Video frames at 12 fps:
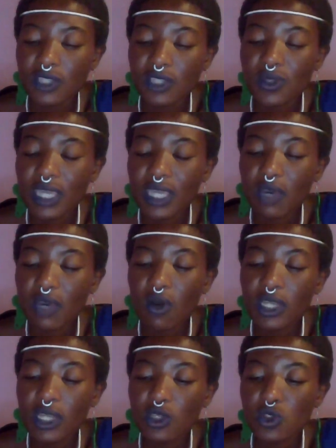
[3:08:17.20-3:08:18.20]
Okay, so they're
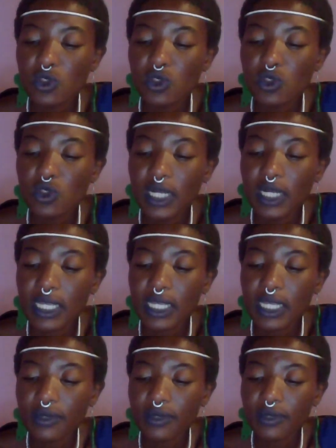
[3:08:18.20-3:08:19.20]
calling you to do a
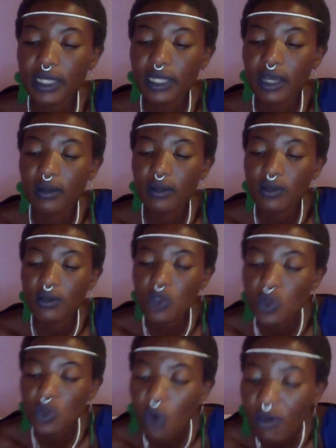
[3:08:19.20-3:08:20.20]
cleansing right now.
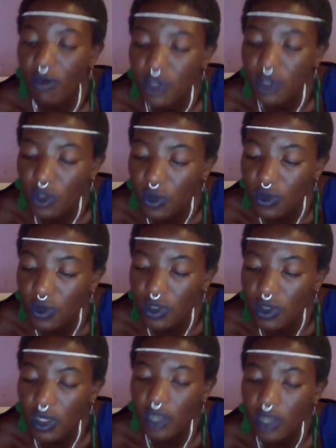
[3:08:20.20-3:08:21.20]
Two of
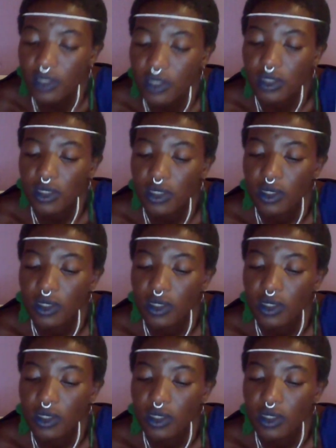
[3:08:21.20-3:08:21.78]
stones, yes.